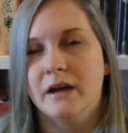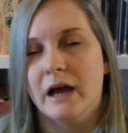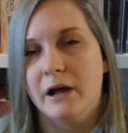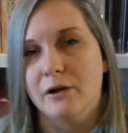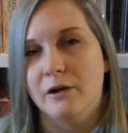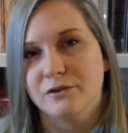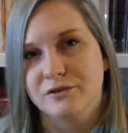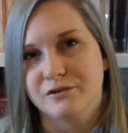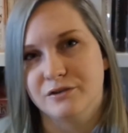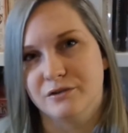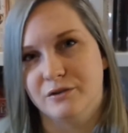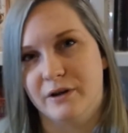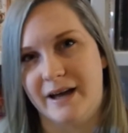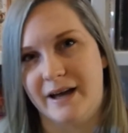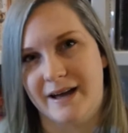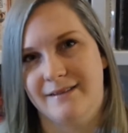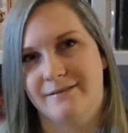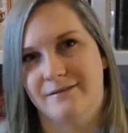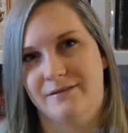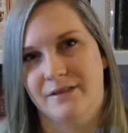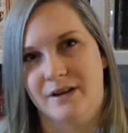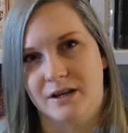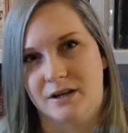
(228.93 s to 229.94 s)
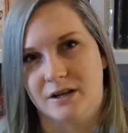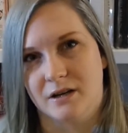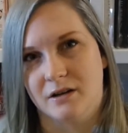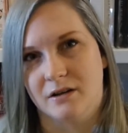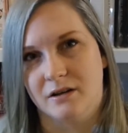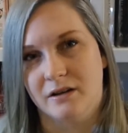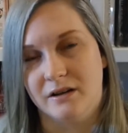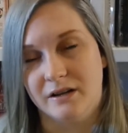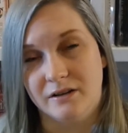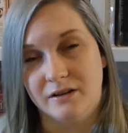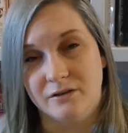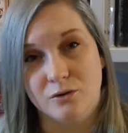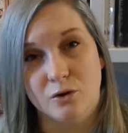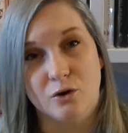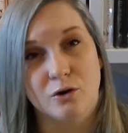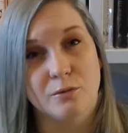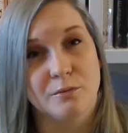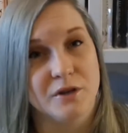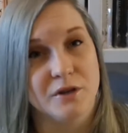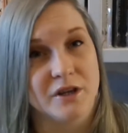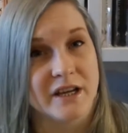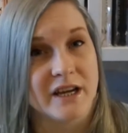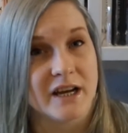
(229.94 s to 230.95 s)
I also have,
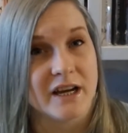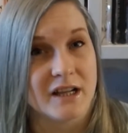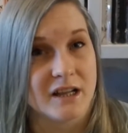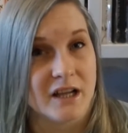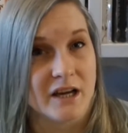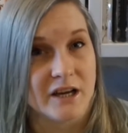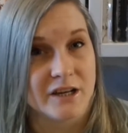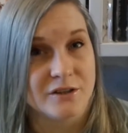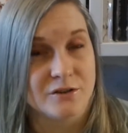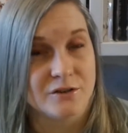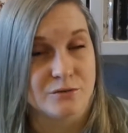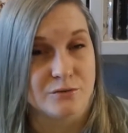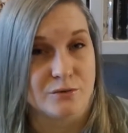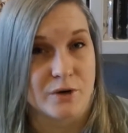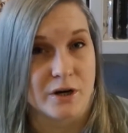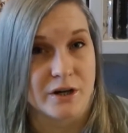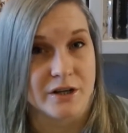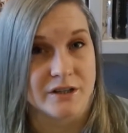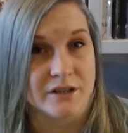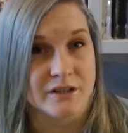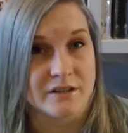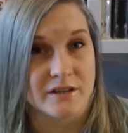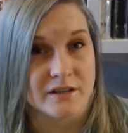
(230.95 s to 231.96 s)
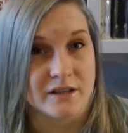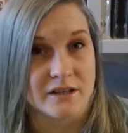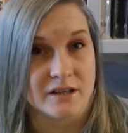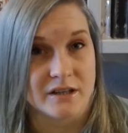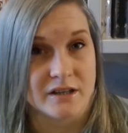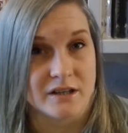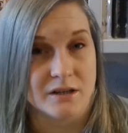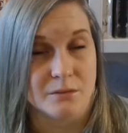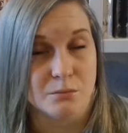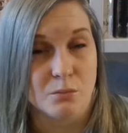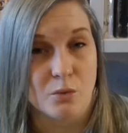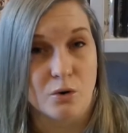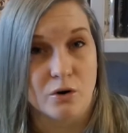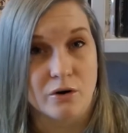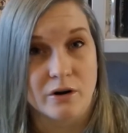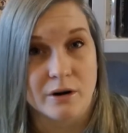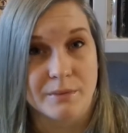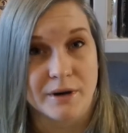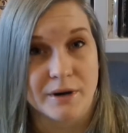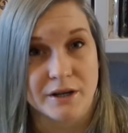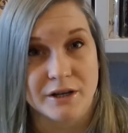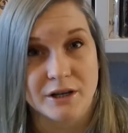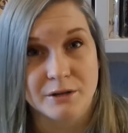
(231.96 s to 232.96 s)
normally I like to write more
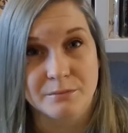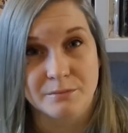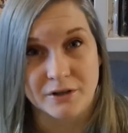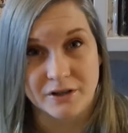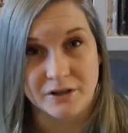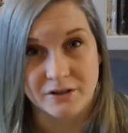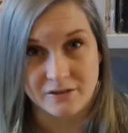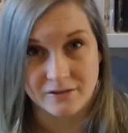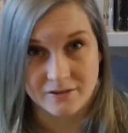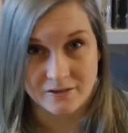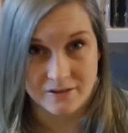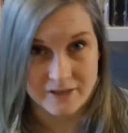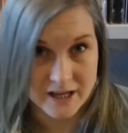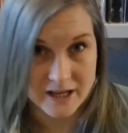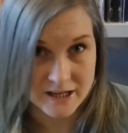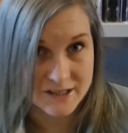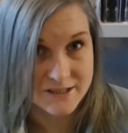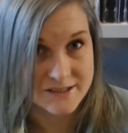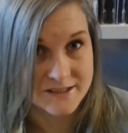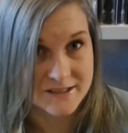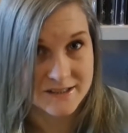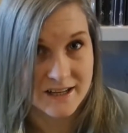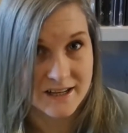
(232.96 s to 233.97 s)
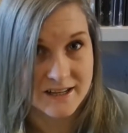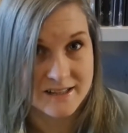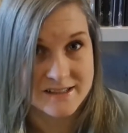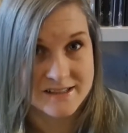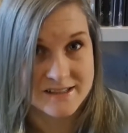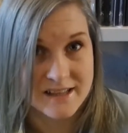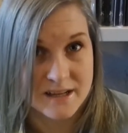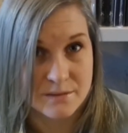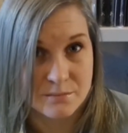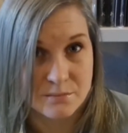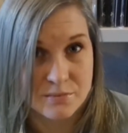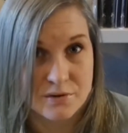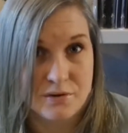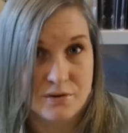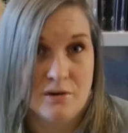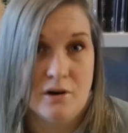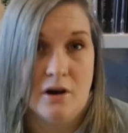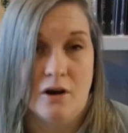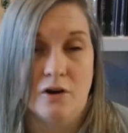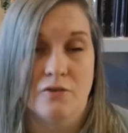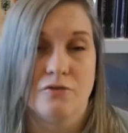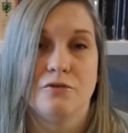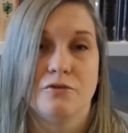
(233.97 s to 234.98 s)
about it, but that is the next step
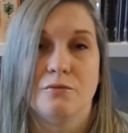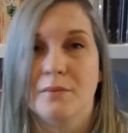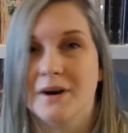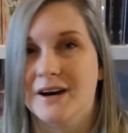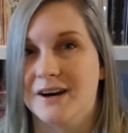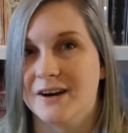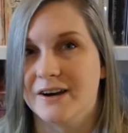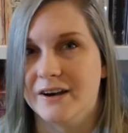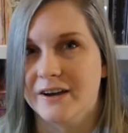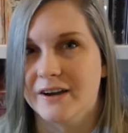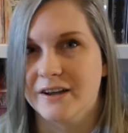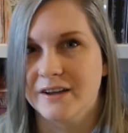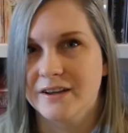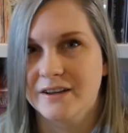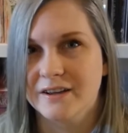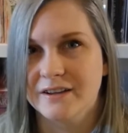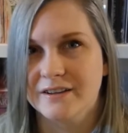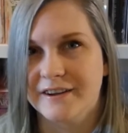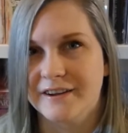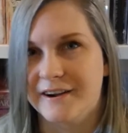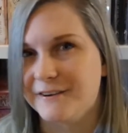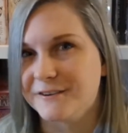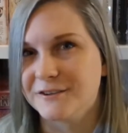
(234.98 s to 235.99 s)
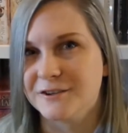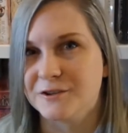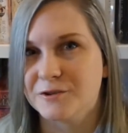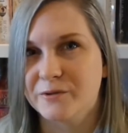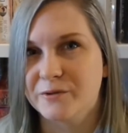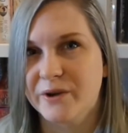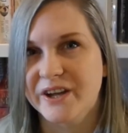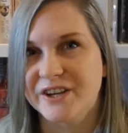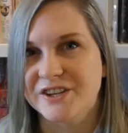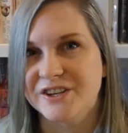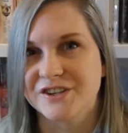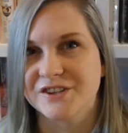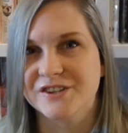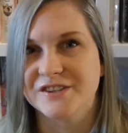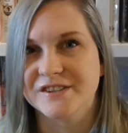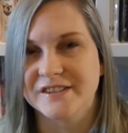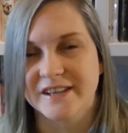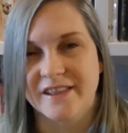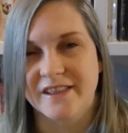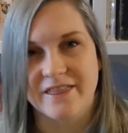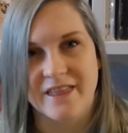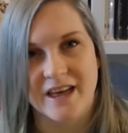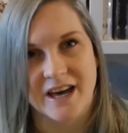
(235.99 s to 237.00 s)
of my character
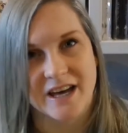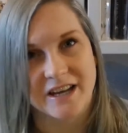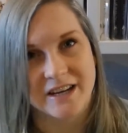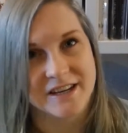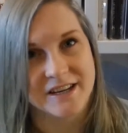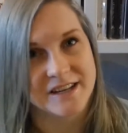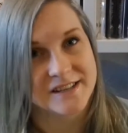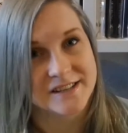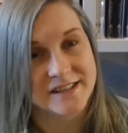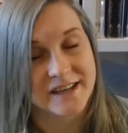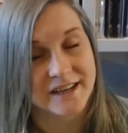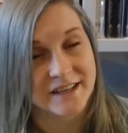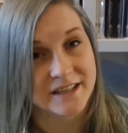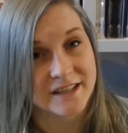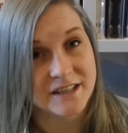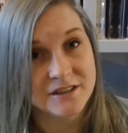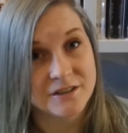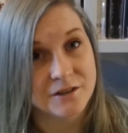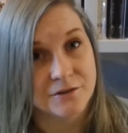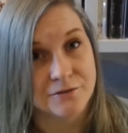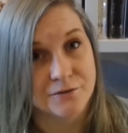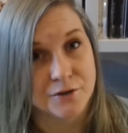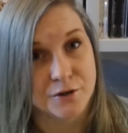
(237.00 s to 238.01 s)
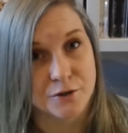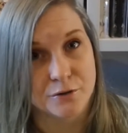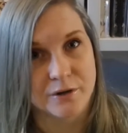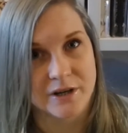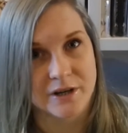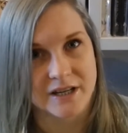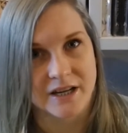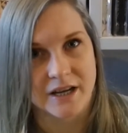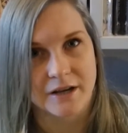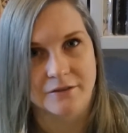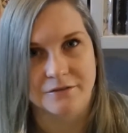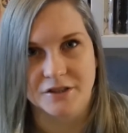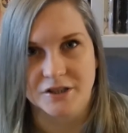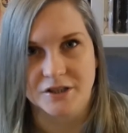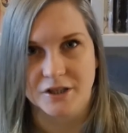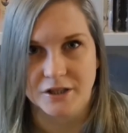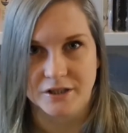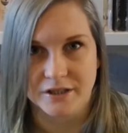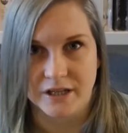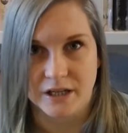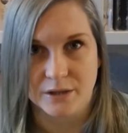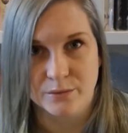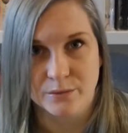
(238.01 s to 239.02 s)
creations, and that is an interview, and I haven't
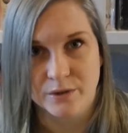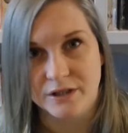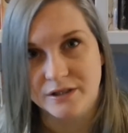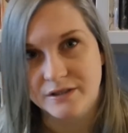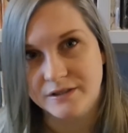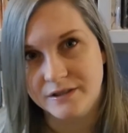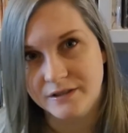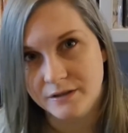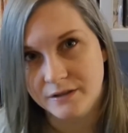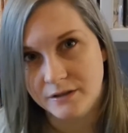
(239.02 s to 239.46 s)
done that with